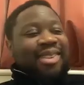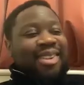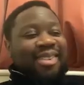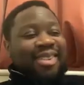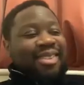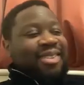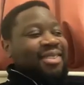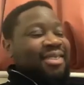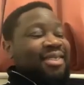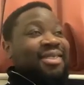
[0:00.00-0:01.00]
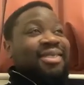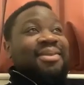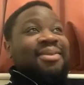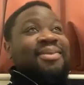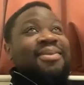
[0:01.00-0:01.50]
All
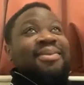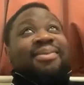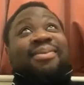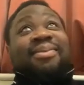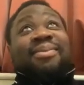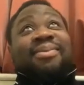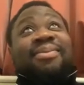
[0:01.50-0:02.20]
right, cool. We ain't even going to